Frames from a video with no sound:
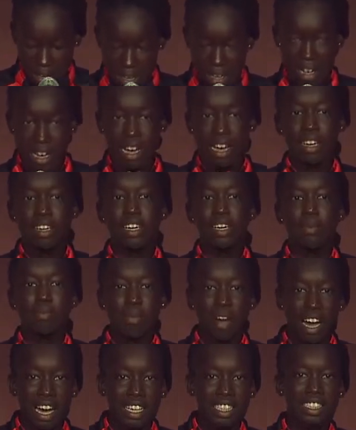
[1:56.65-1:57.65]
had a
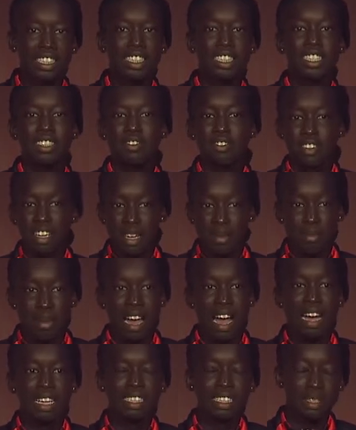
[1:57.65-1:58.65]
positive
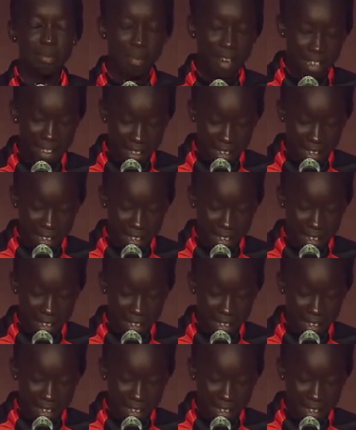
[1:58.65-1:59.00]
impact in my